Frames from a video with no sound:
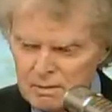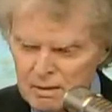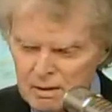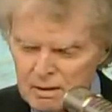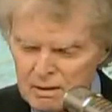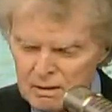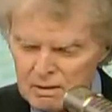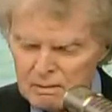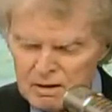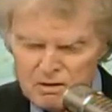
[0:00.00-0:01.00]

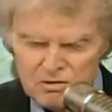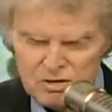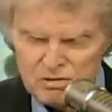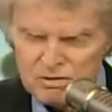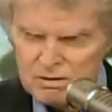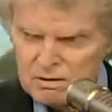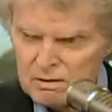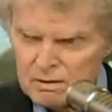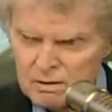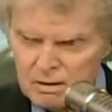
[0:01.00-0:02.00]
I mean,
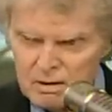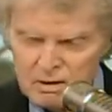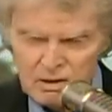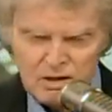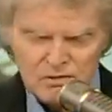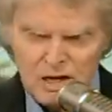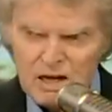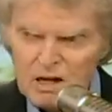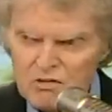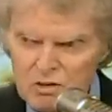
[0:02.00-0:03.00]
he's like
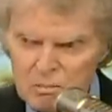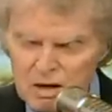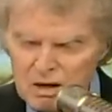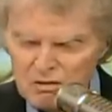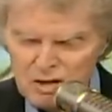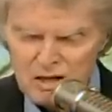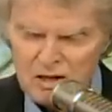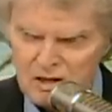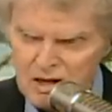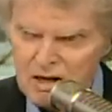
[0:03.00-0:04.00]
he should be. He's like
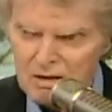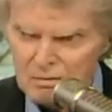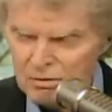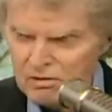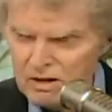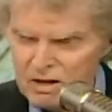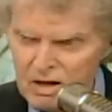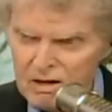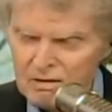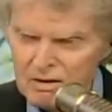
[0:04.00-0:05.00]
that guy. What's that
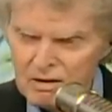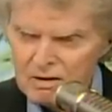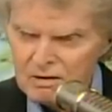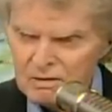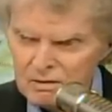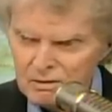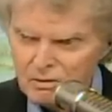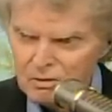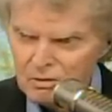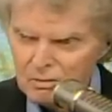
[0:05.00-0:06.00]
guy
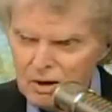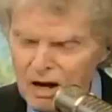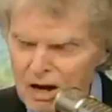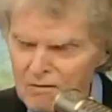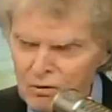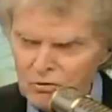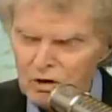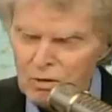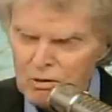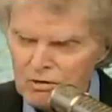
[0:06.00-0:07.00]
who we have who's
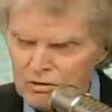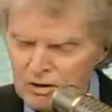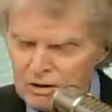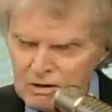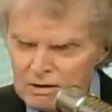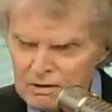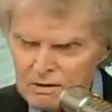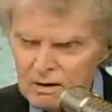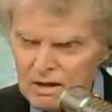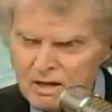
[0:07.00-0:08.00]
always,
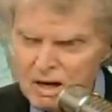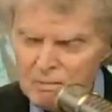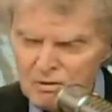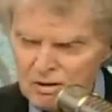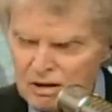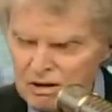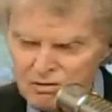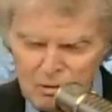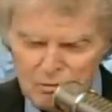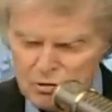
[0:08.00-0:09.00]
anytime there's like
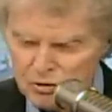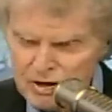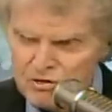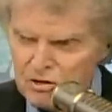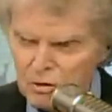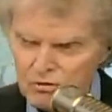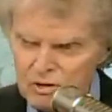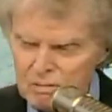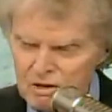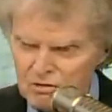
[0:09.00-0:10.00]
some trade show or
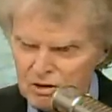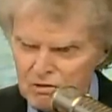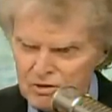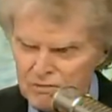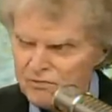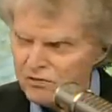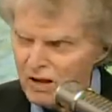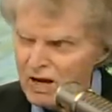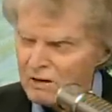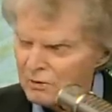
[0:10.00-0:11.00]
something, he's there. Jeff
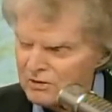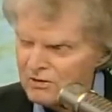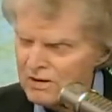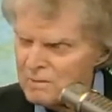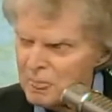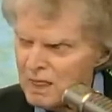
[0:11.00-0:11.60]
Flack. What's his name?